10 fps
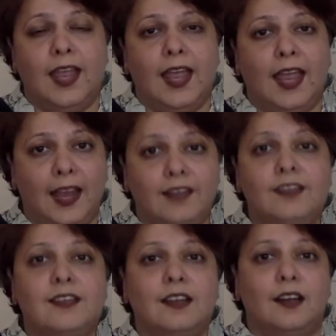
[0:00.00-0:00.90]

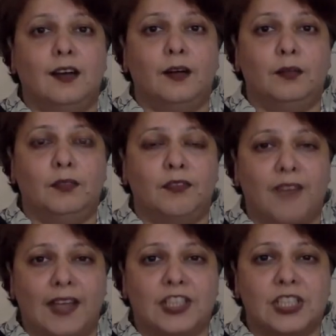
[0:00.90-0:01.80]
Hence, the
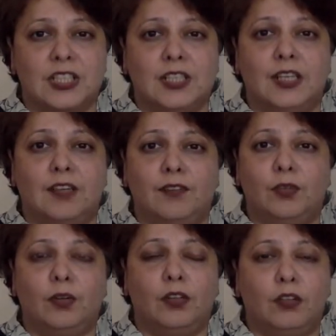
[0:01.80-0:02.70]
fact sheet
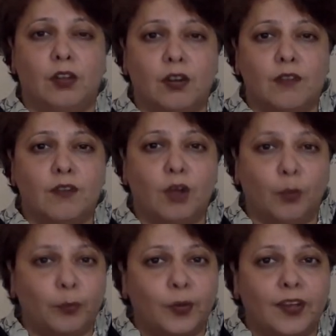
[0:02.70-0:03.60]
gives you a lot of
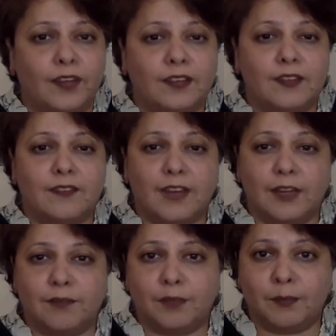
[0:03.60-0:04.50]
comprehensive
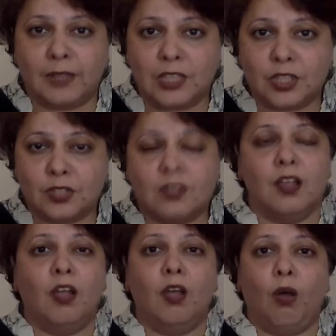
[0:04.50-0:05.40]
information
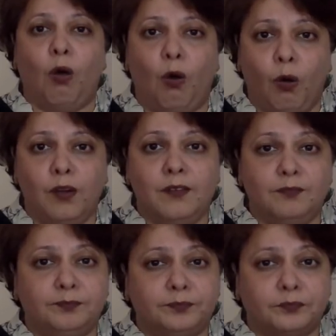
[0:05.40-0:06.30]
on
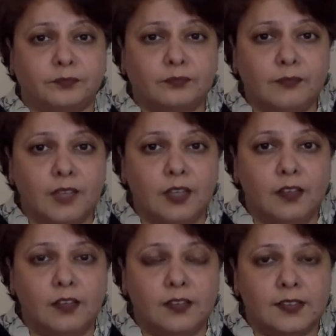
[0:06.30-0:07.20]

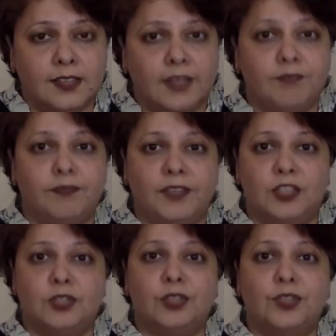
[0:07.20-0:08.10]
the scheme
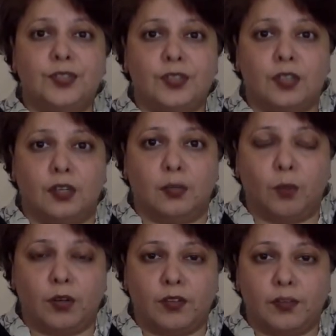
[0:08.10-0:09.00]
features,
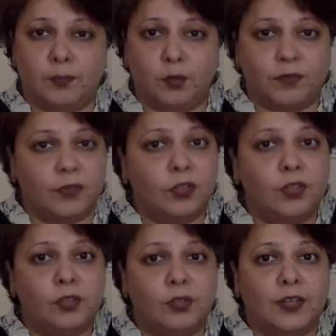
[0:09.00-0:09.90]
what is the
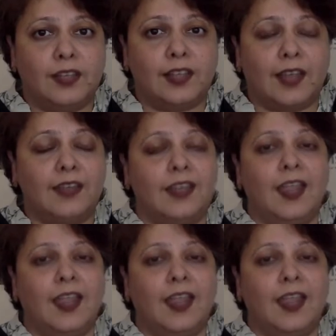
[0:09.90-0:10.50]
portfolio looking like,